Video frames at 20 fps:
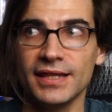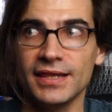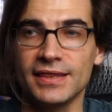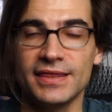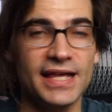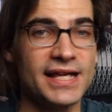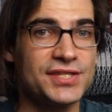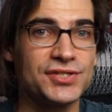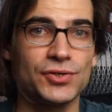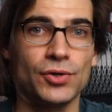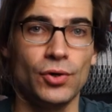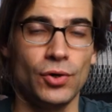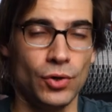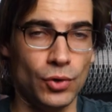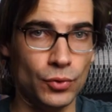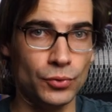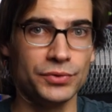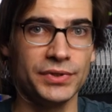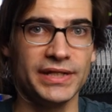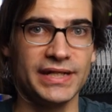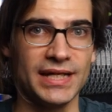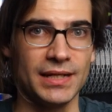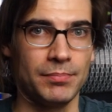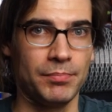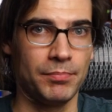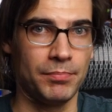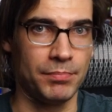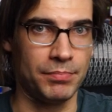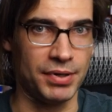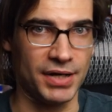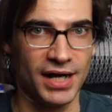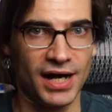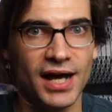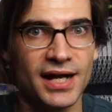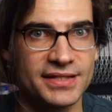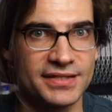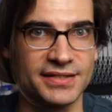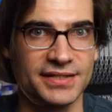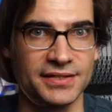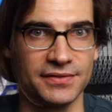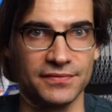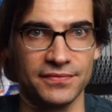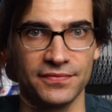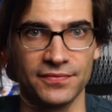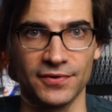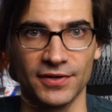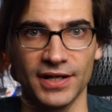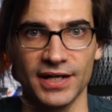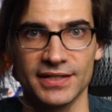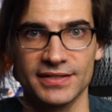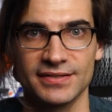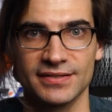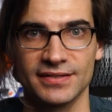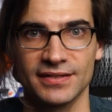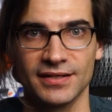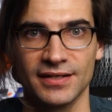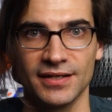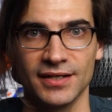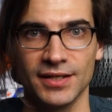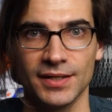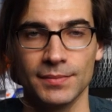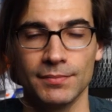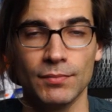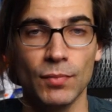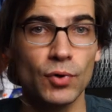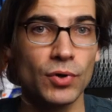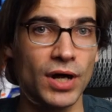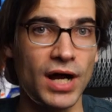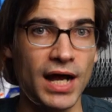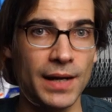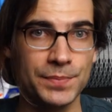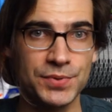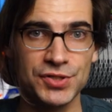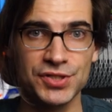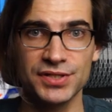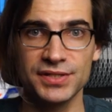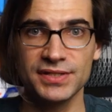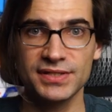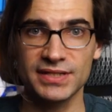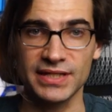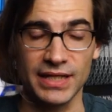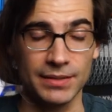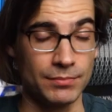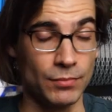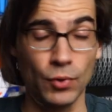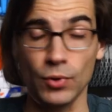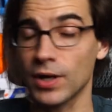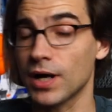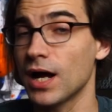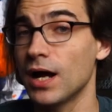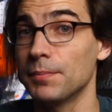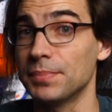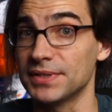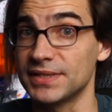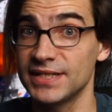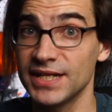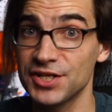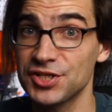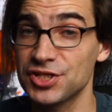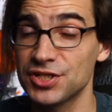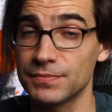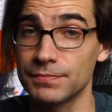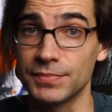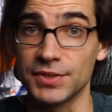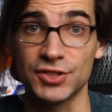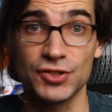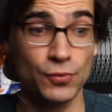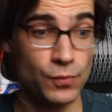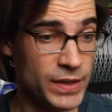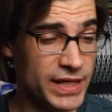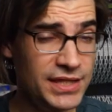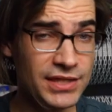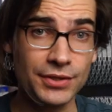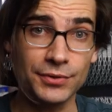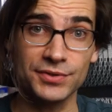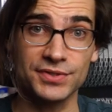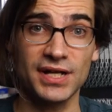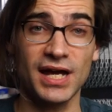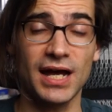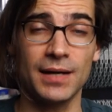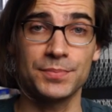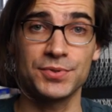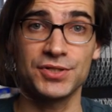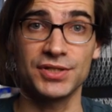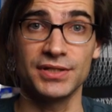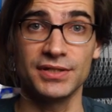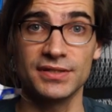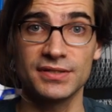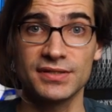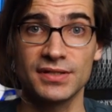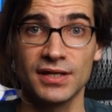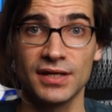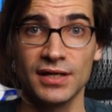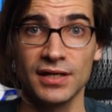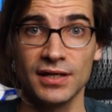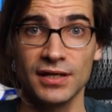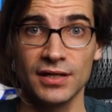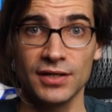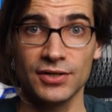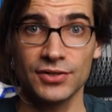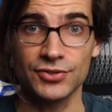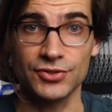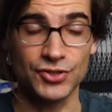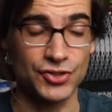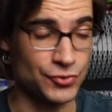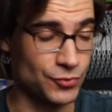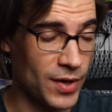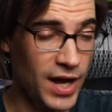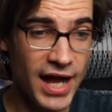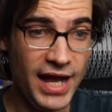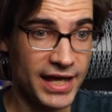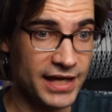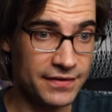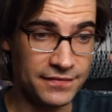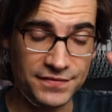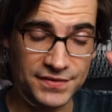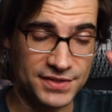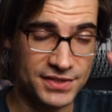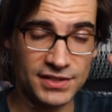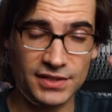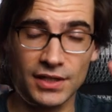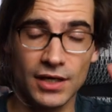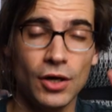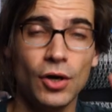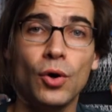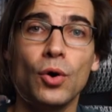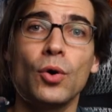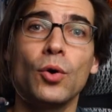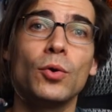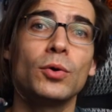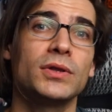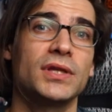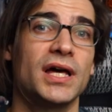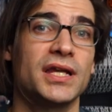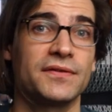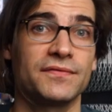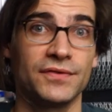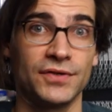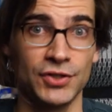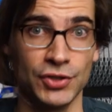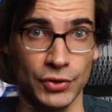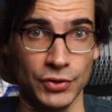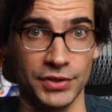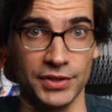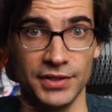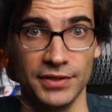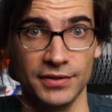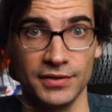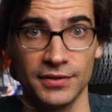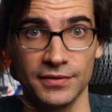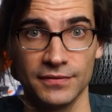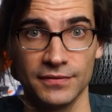that's only a positive for us. More options and more competition between those options drives a whole lot of good